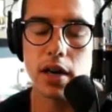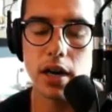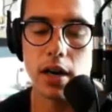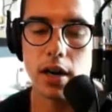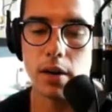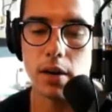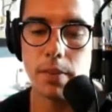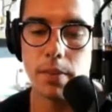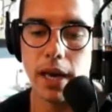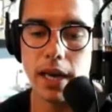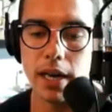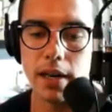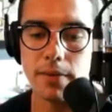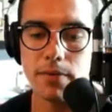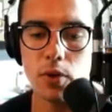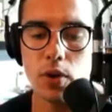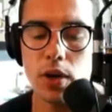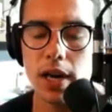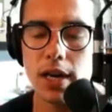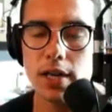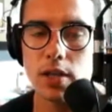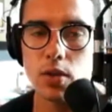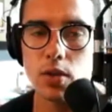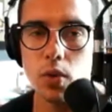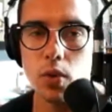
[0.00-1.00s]
Um, and if you
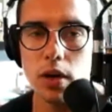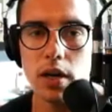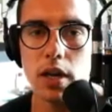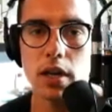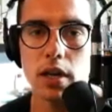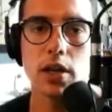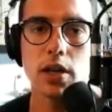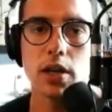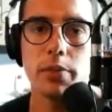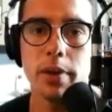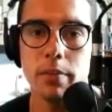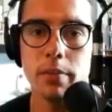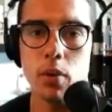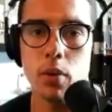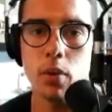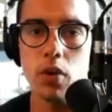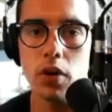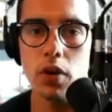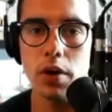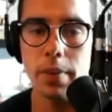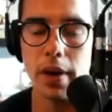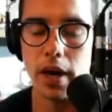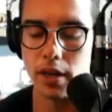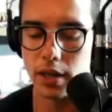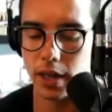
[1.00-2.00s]
guys want a little bit more
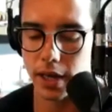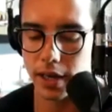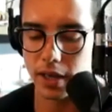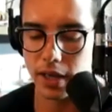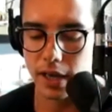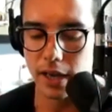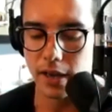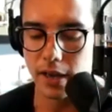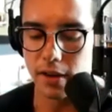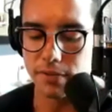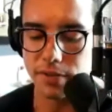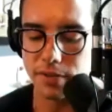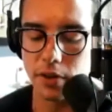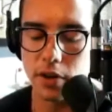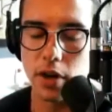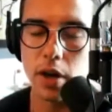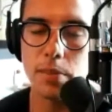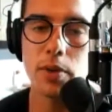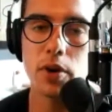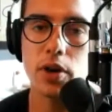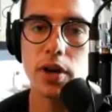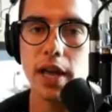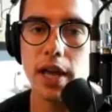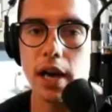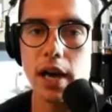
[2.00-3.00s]
about like filling up
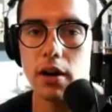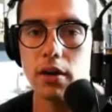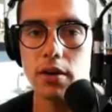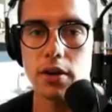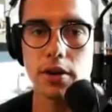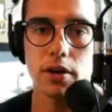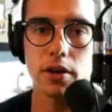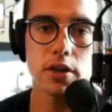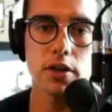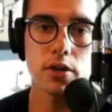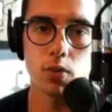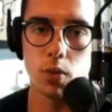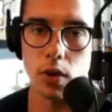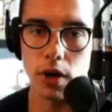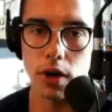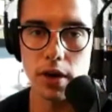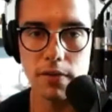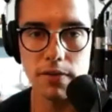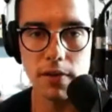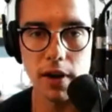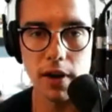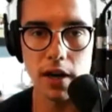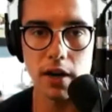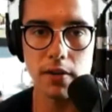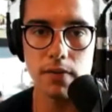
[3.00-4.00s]
your calendars, where to
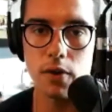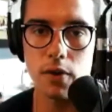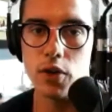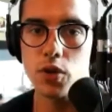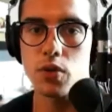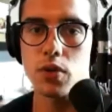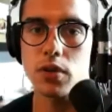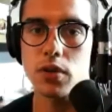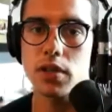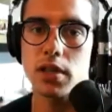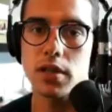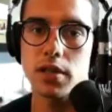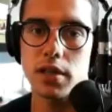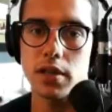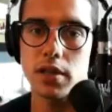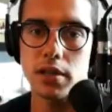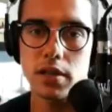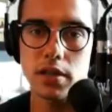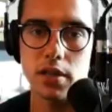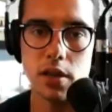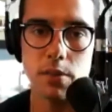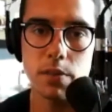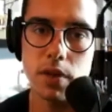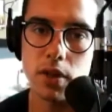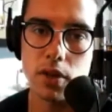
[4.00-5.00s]
find a virtual assistant,
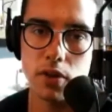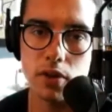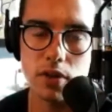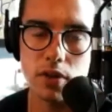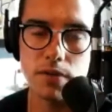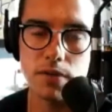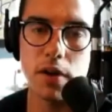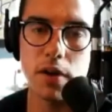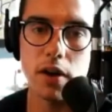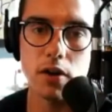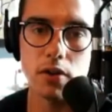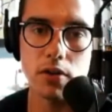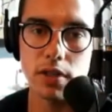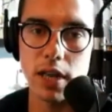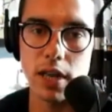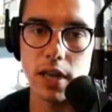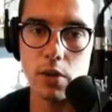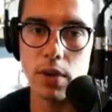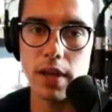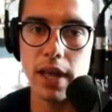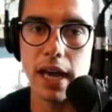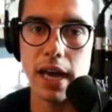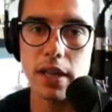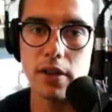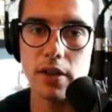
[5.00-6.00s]
some of those funnels that
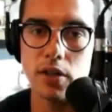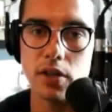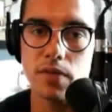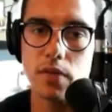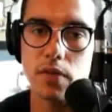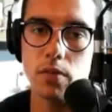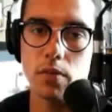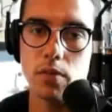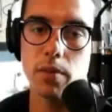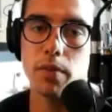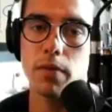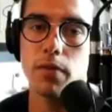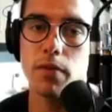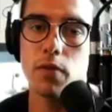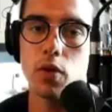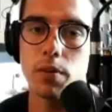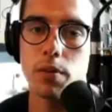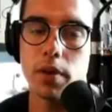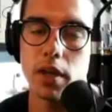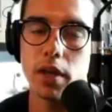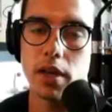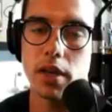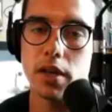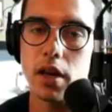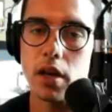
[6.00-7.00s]
we had those $4
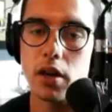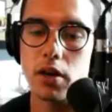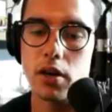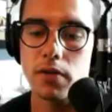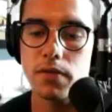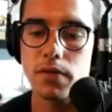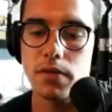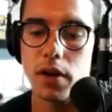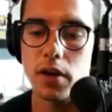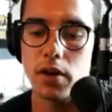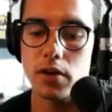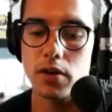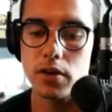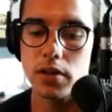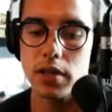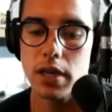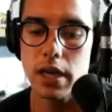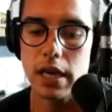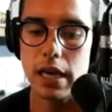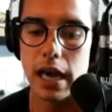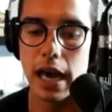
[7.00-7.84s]
million funnels.